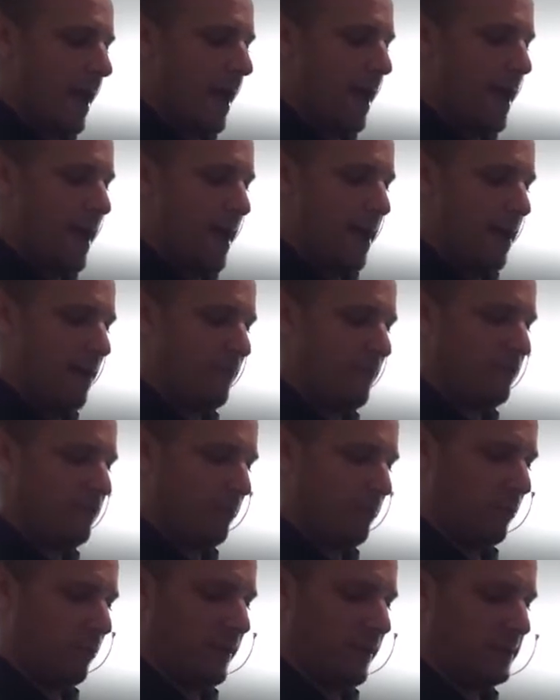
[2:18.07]
I have
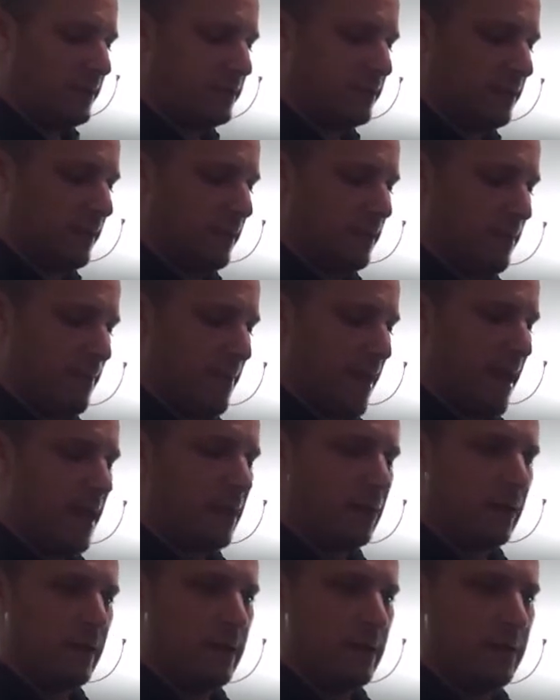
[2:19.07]
replaced the
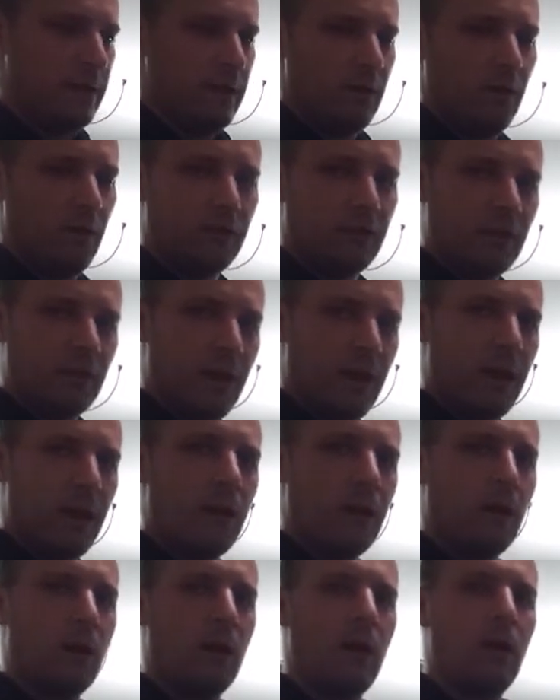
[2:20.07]
battery, the
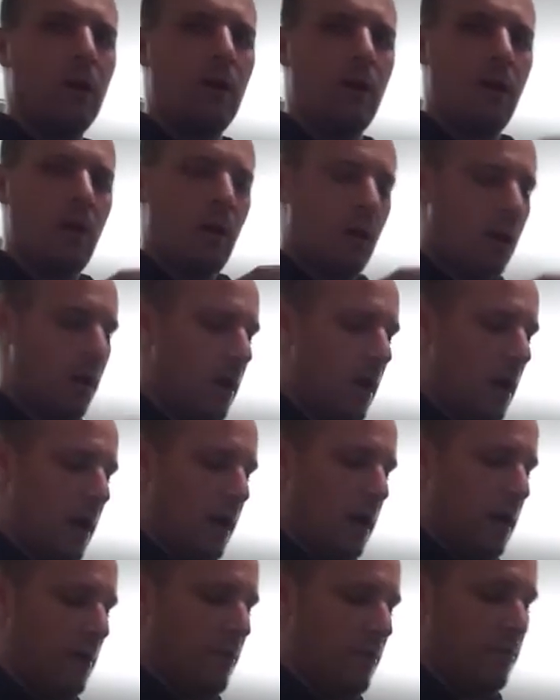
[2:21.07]
alternator.
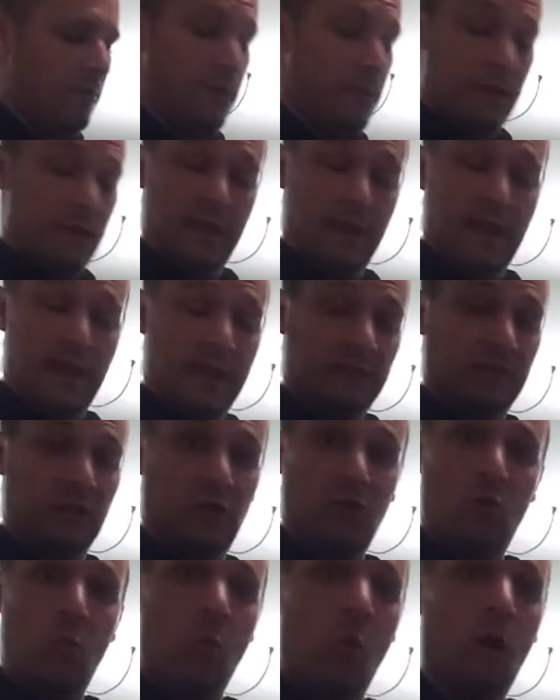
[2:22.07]
It has a
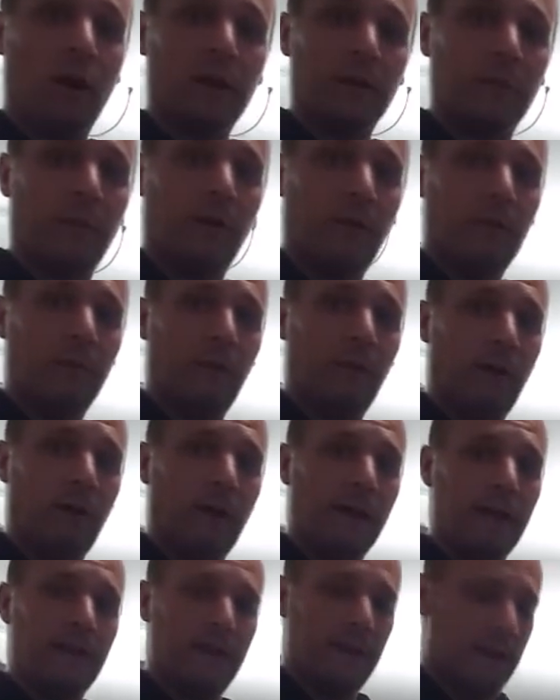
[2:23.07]
new water pump
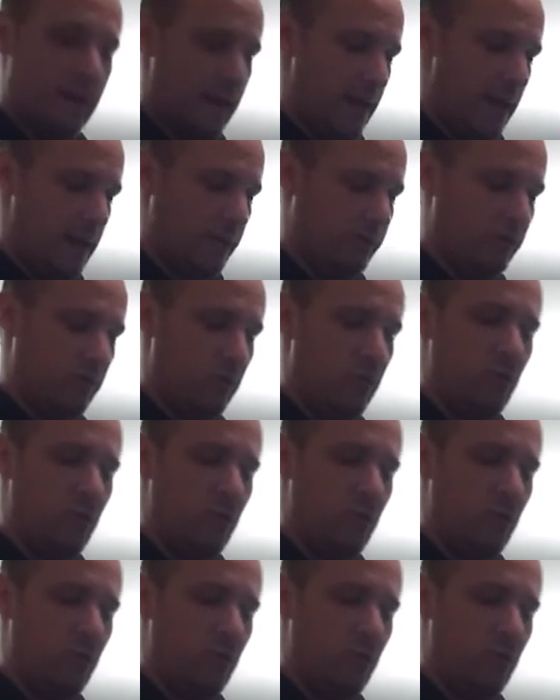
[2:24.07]
on it. It has